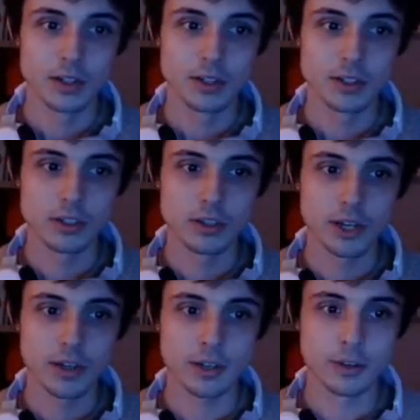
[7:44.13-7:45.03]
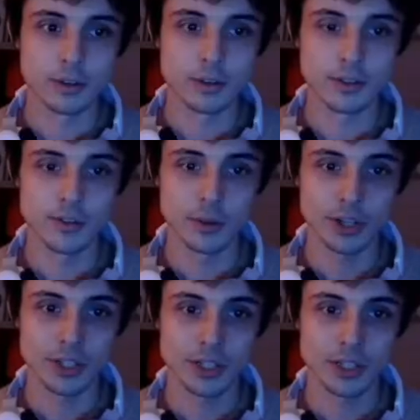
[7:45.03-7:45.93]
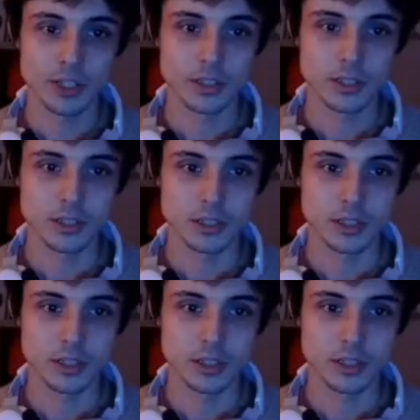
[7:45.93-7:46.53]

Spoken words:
So I don't know. If you're watching this,